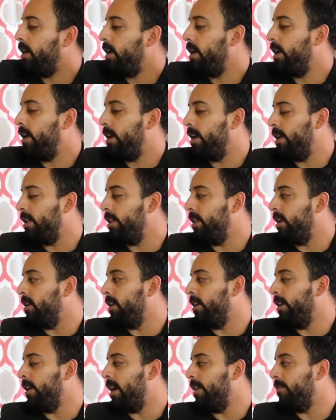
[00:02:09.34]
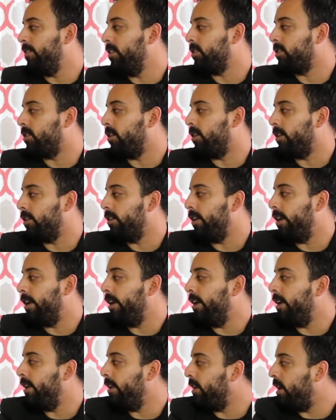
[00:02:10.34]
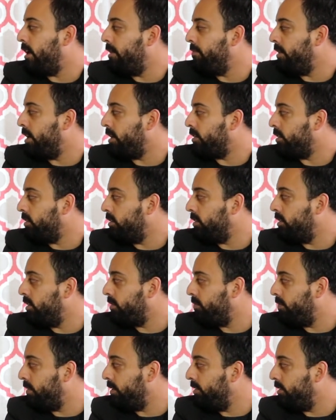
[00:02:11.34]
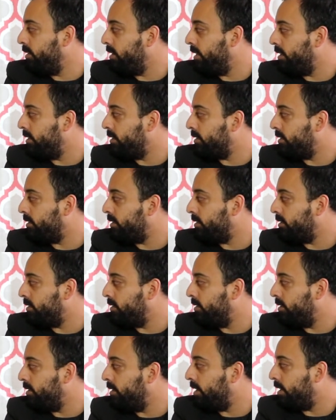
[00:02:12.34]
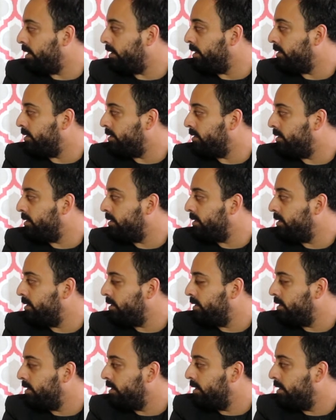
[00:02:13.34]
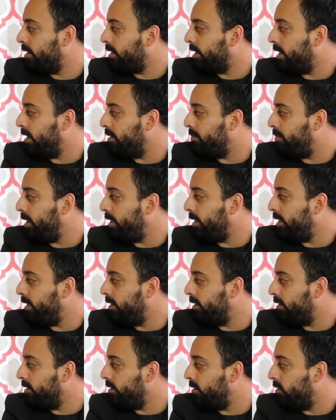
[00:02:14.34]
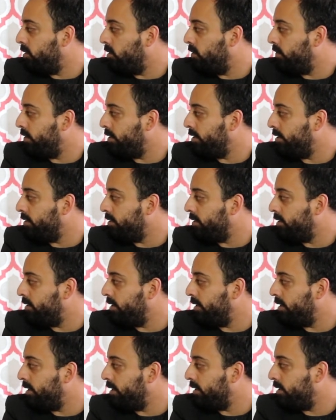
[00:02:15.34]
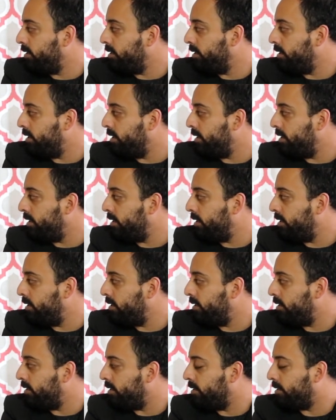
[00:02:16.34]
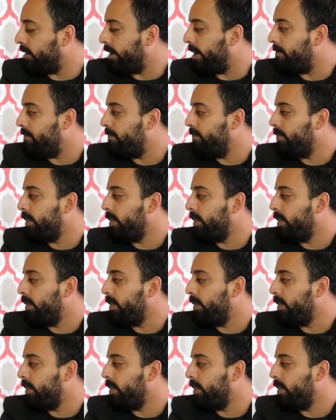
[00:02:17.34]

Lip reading: And they have this card. And I'm not going to look, but you guys, the audience, can peek it. Hopefully you see it. Yeah. Okay.